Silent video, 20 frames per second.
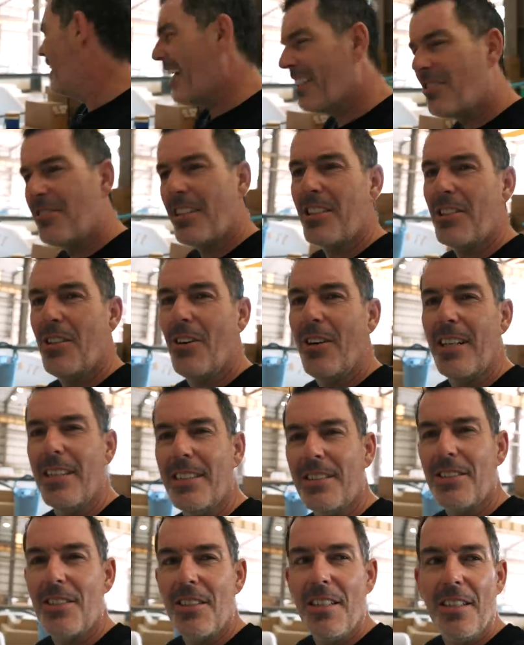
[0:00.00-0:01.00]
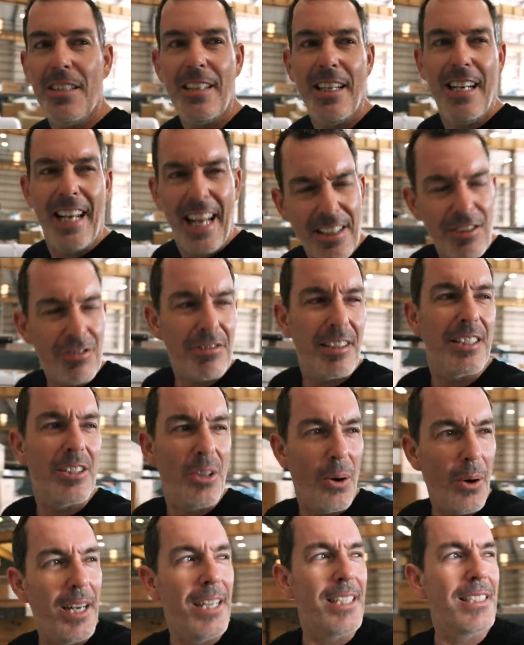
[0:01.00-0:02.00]
electric toilets, electric
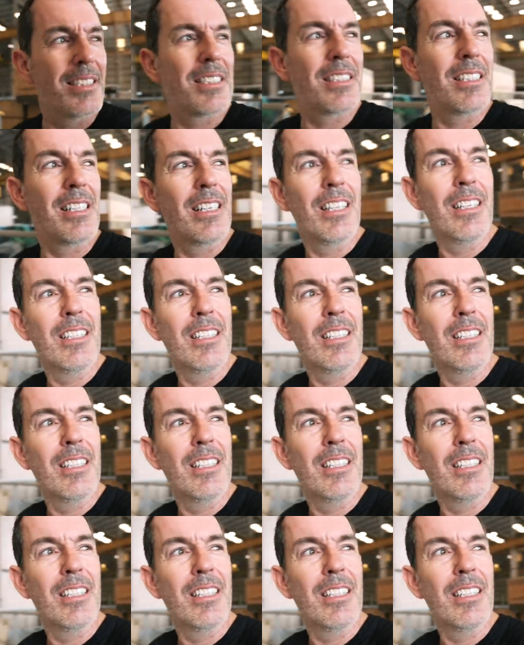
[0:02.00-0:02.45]
toilets.